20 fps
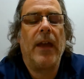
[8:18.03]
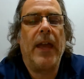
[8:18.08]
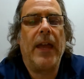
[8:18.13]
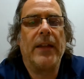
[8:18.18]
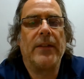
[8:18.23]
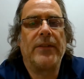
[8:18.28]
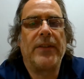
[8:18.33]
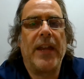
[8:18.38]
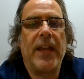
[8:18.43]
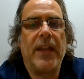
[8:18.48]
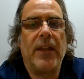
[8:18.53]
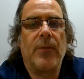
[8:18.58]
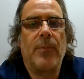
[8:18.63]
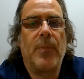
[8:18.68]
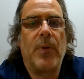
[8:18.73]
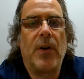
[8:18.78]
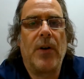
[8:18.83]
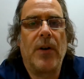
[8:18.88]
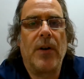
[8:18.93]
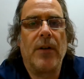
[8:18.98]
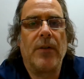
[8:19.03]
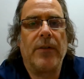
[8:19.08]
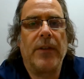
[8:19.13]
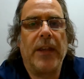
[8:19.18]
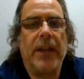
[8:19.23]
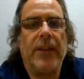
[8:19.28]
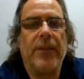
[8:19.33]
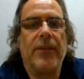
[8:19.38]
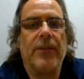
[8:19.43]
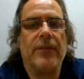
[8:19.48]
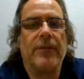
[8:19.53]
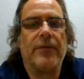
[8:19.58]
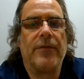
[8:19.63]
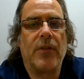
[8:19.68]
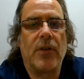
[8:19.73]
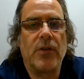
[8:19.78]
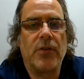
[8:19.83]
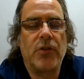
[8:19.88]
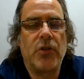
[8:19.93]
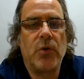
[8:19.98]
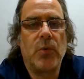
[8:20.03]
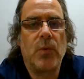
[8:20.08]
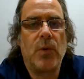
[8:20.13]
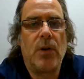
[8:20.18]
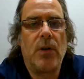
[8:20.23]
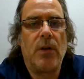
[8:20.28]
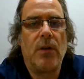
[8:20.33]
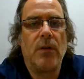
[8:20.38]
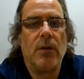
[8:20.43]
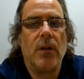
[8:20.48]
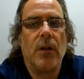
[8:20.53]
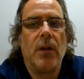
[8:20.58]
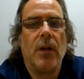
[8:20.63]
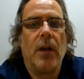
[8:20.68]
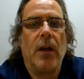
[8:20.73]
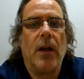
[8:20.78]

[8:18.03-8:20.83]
and take part in the virtual